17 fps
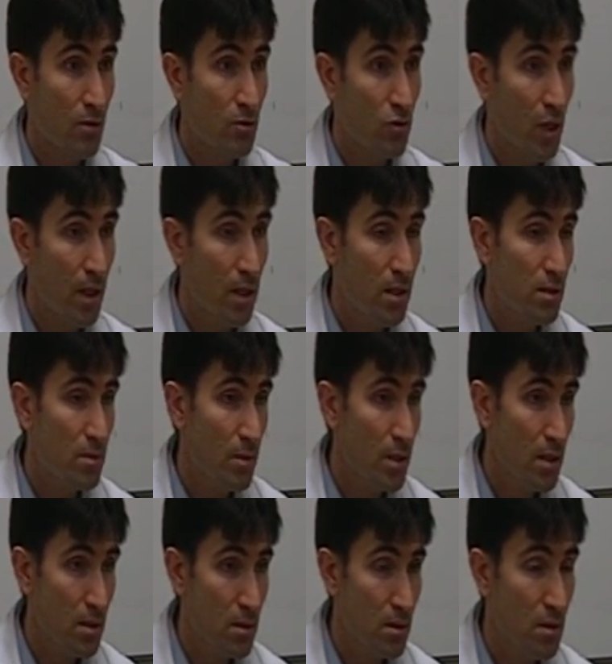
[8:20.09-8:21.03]
Chinese
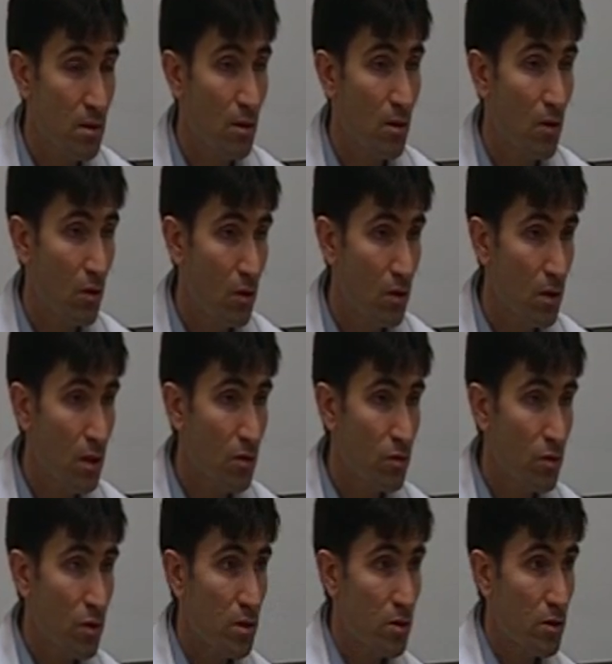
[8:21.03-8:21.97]
medicine only
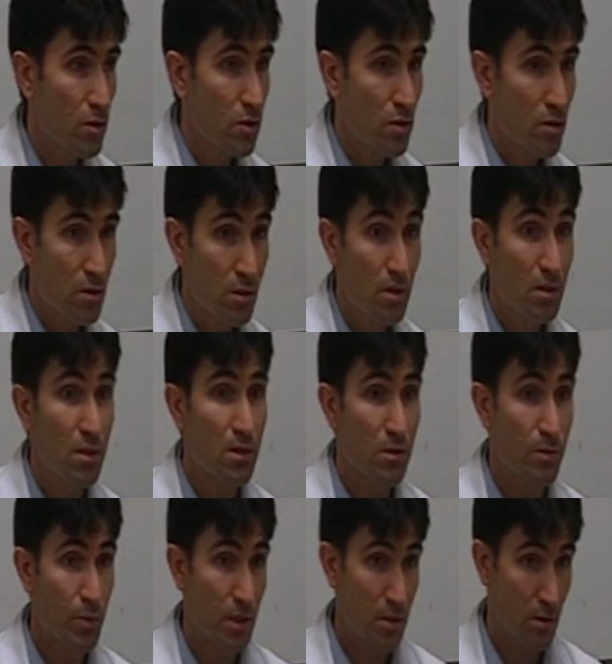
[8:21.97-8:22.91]
researched
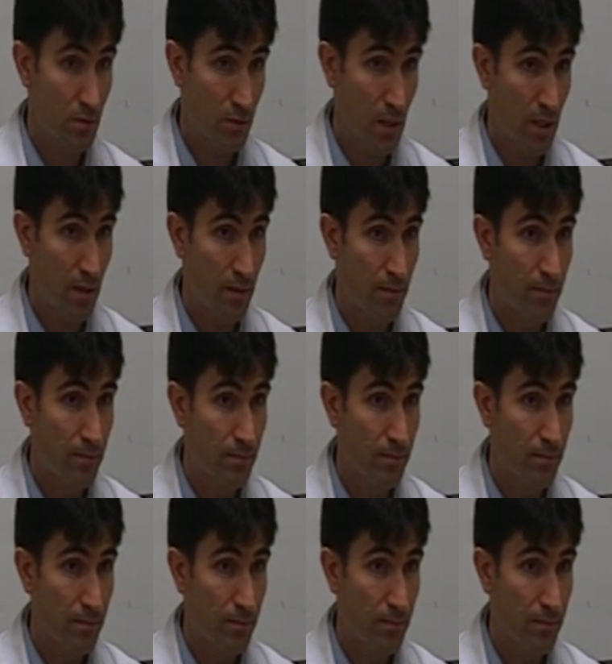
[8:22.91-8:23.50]
this piece of time.